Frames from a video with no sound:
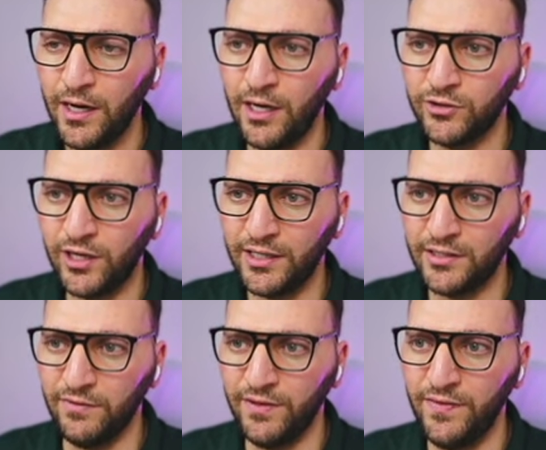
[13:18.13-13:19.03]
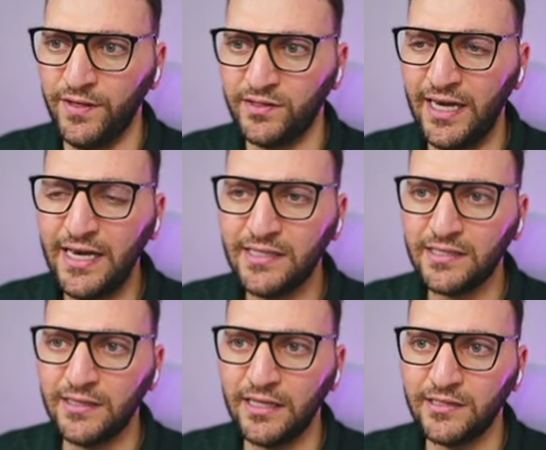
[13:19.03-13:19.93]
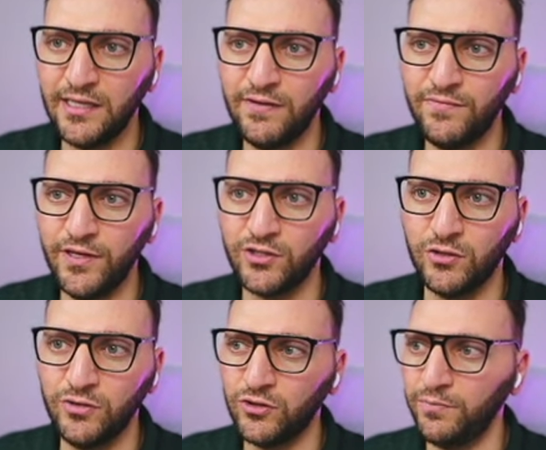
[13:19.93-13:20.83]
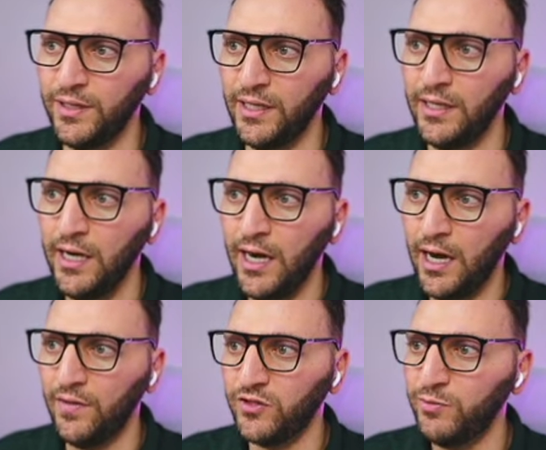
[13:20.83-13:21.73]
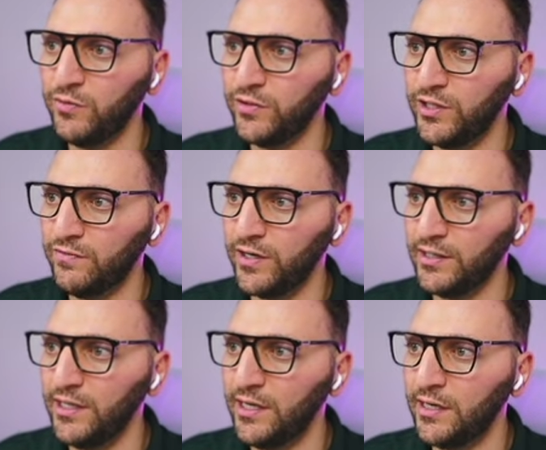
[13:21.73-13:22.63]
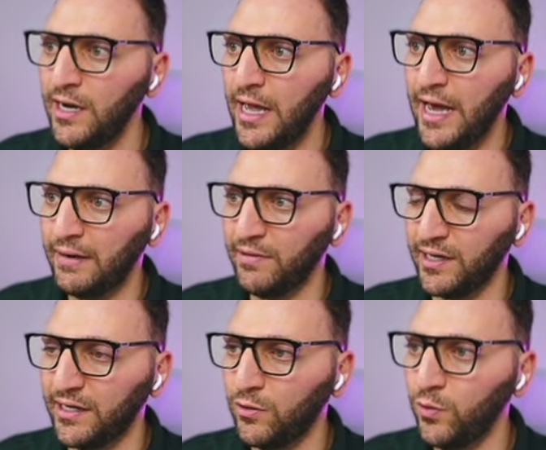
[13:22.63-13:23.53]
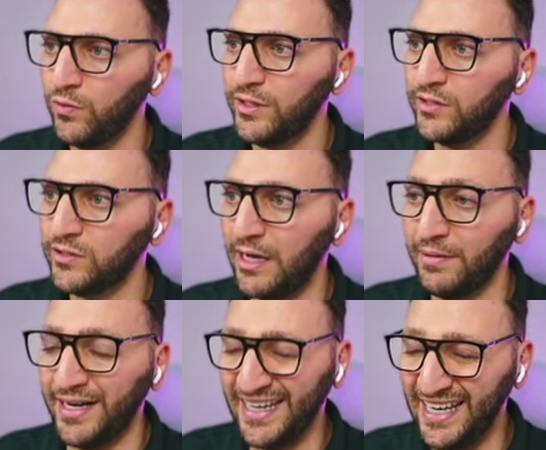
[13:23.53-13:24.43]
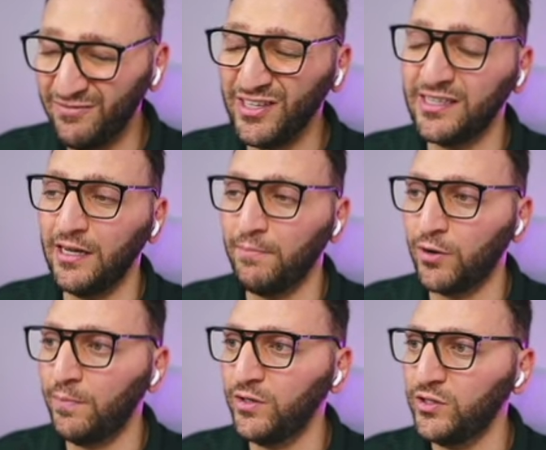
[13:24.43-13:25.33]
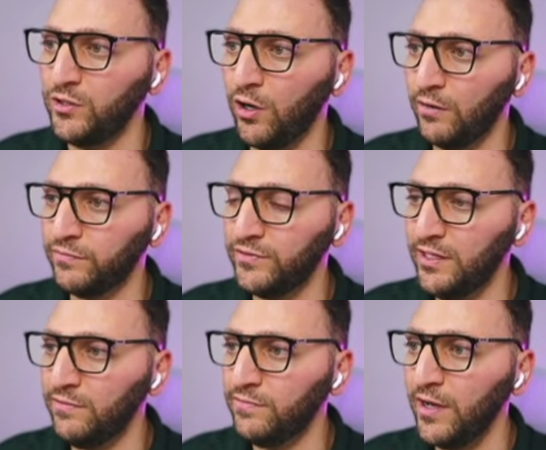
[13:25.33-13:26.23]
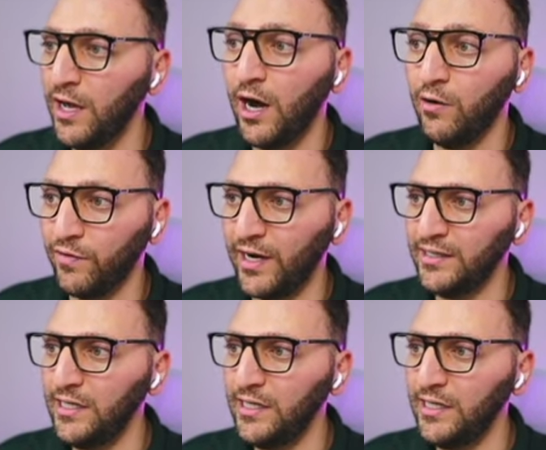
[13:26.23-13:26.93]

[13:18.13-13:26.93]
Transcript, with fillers: Uh, target div. In this case, this div is going to be uh, this beautiful div right here, and I'm going to call this, I'm going to give it a property of div of I D